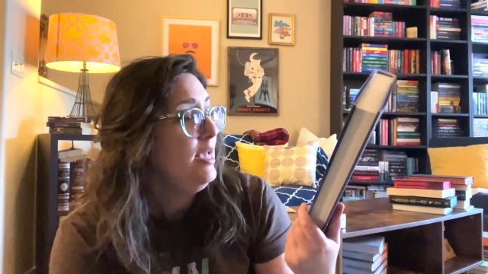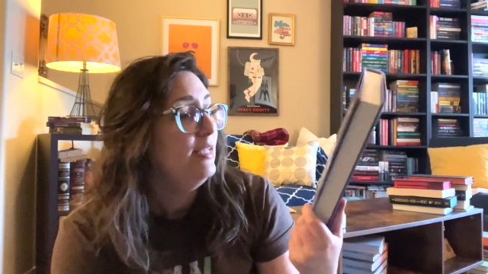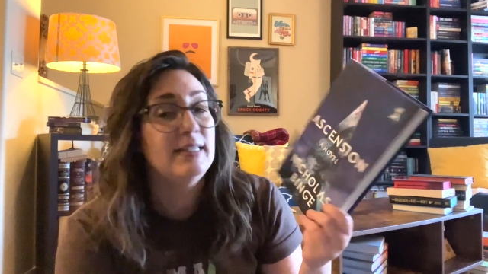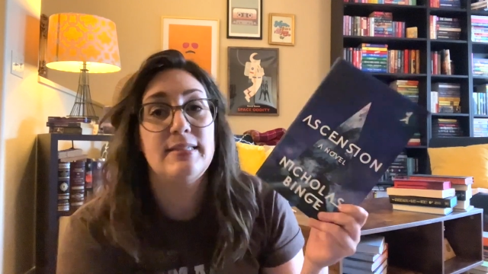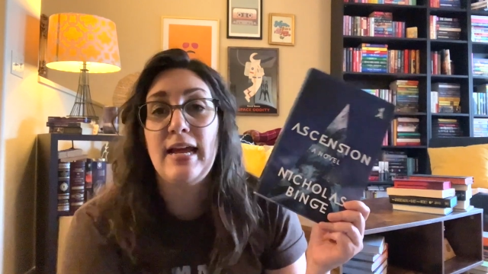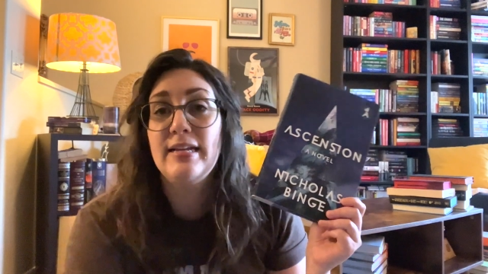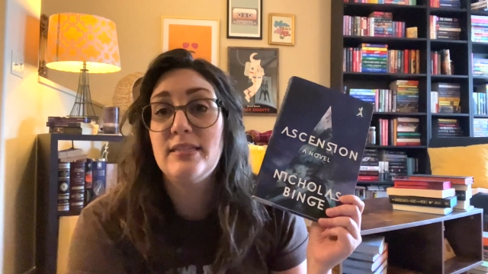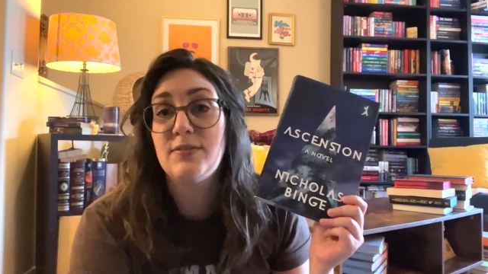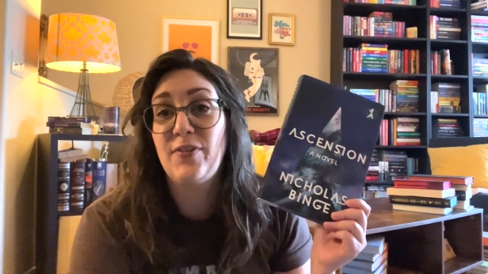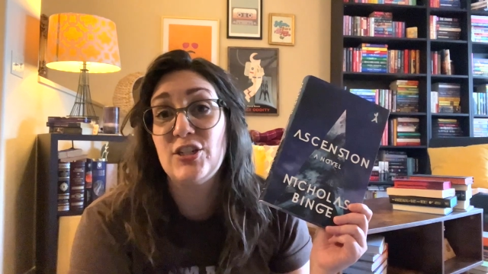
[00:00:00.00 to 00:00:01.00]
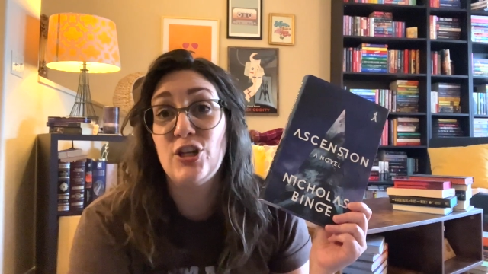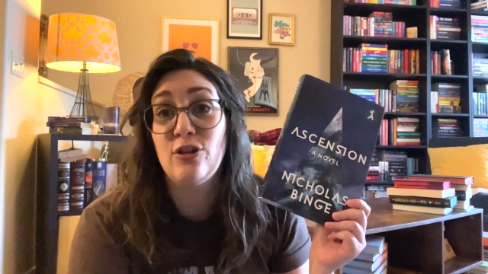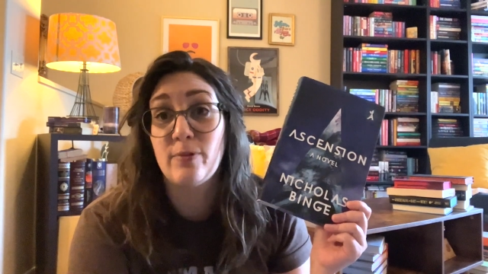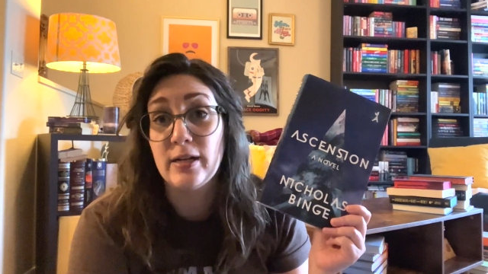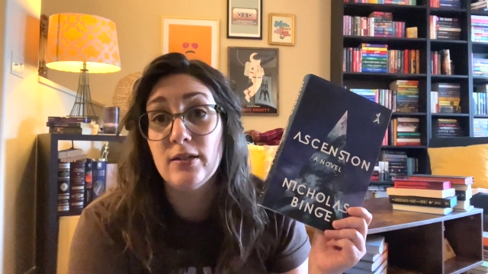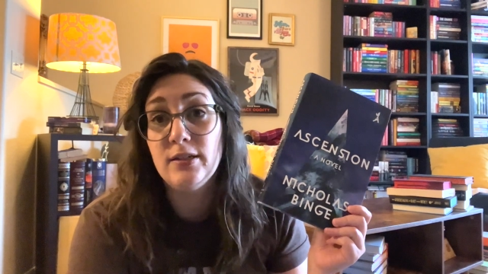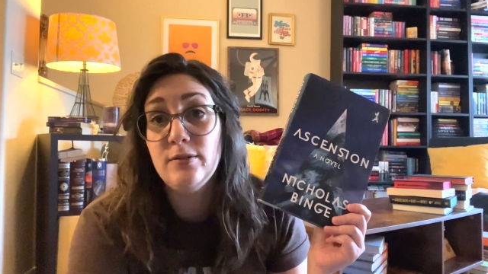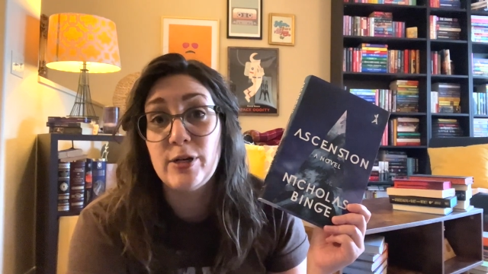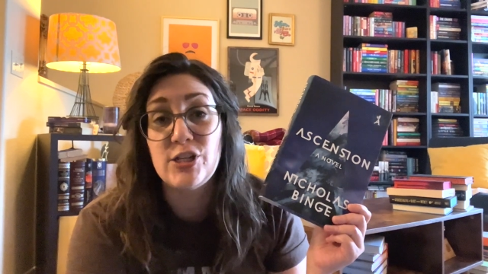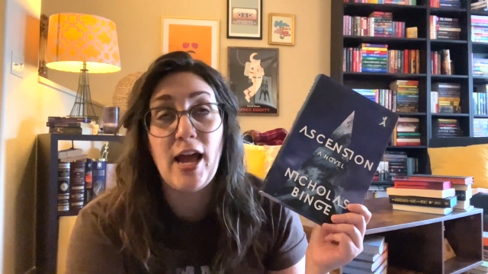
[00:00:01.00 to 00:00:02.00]
It's a science fiction thriller,
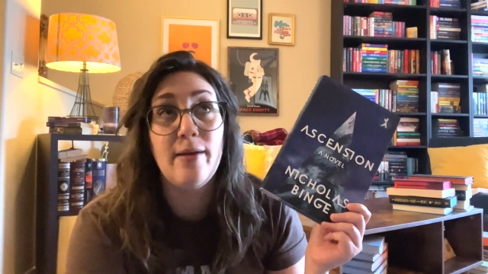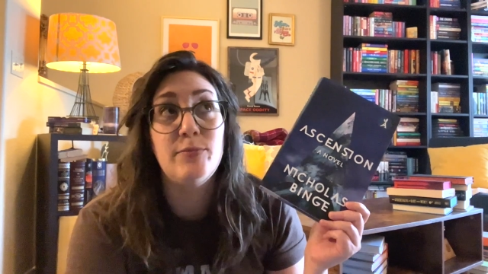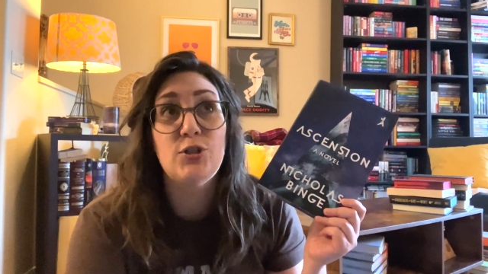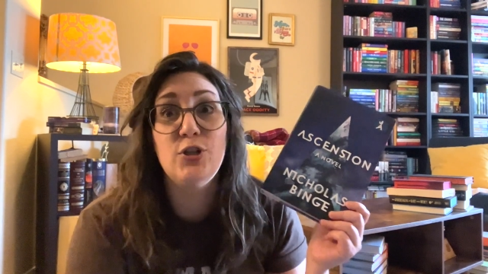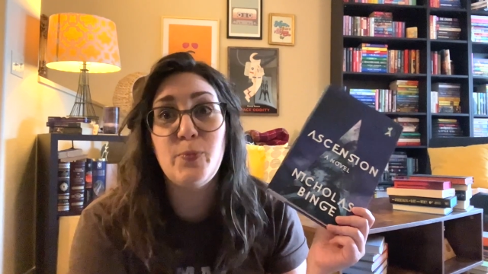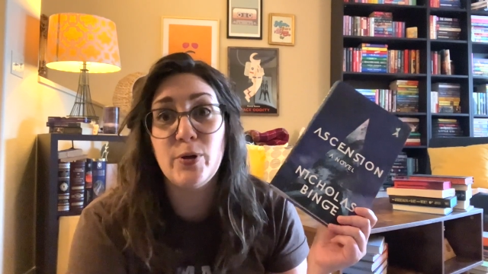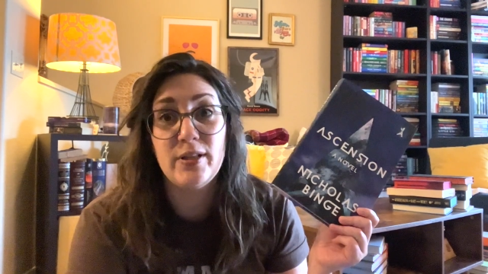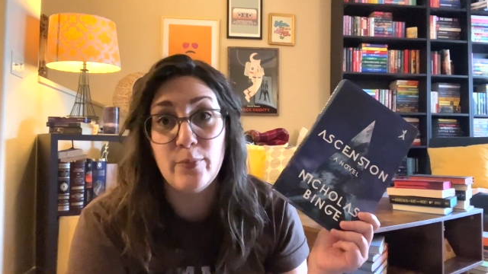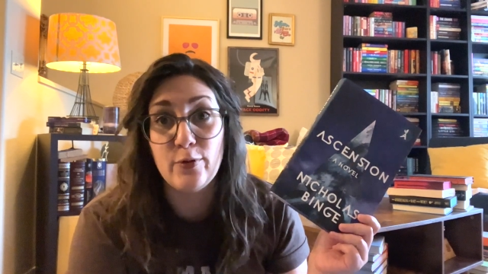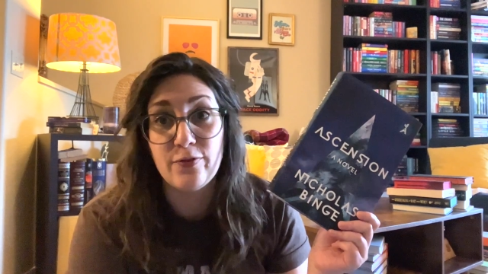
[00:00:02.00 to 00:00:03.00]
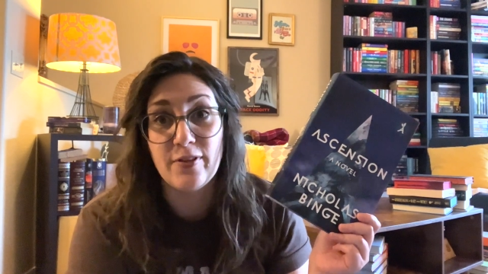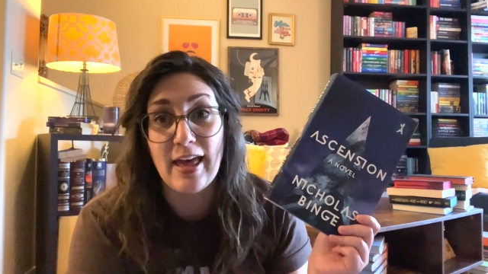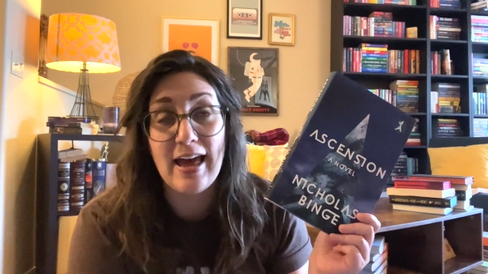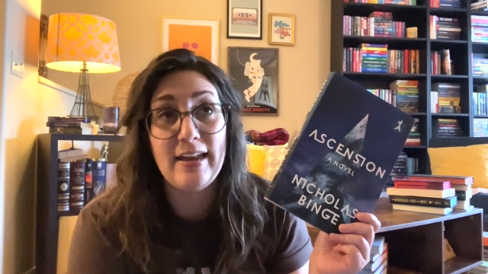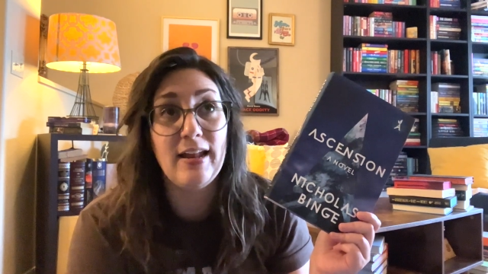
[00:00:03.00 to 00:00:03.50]
which I'm super in the mood for that.